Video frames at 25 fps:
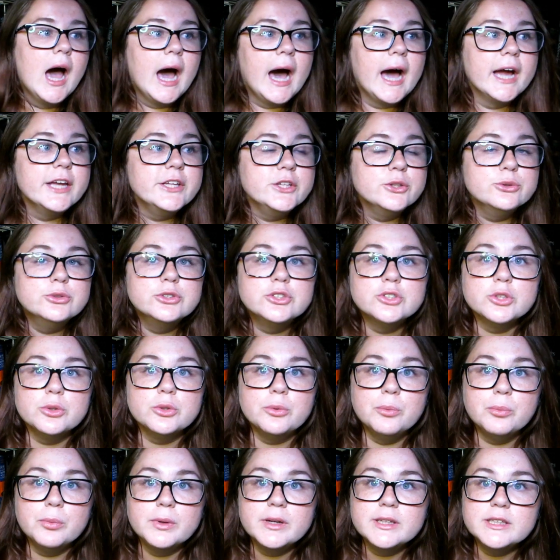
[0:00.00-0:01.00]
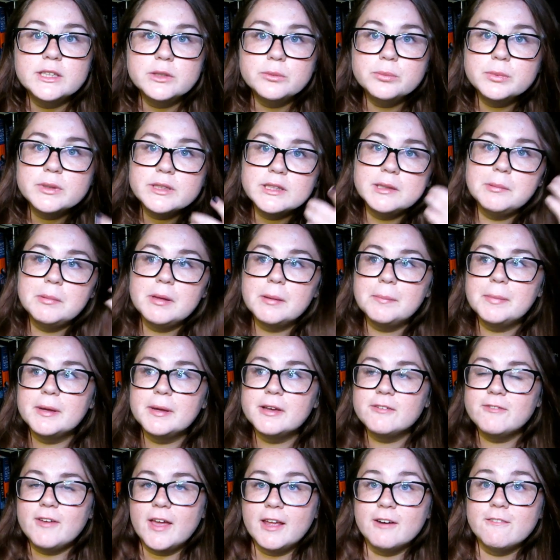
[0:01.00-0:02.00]
I used to really, really be a
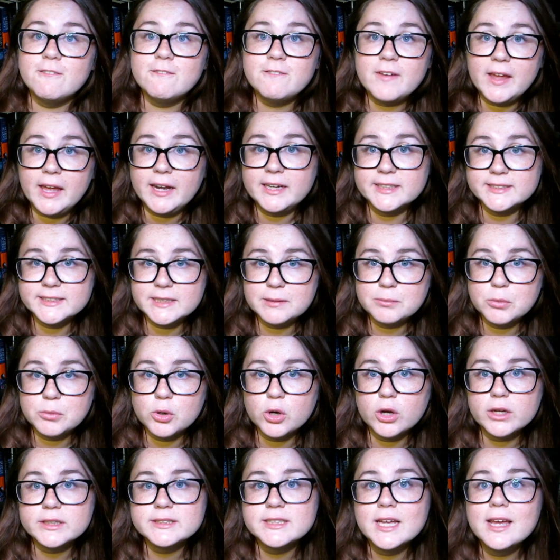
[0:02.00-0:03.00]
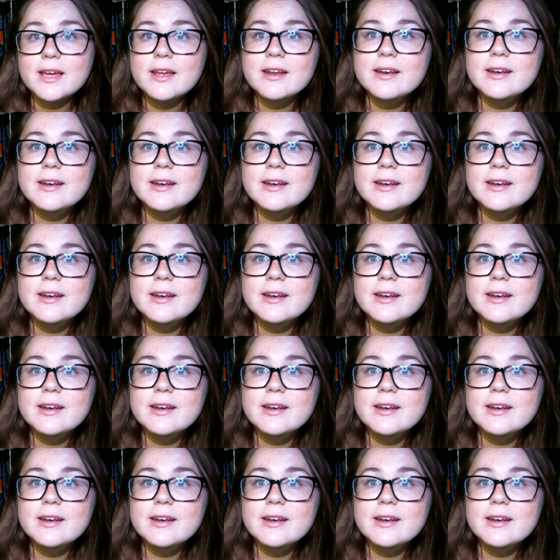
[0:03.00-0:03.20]
big fan of fantasy books.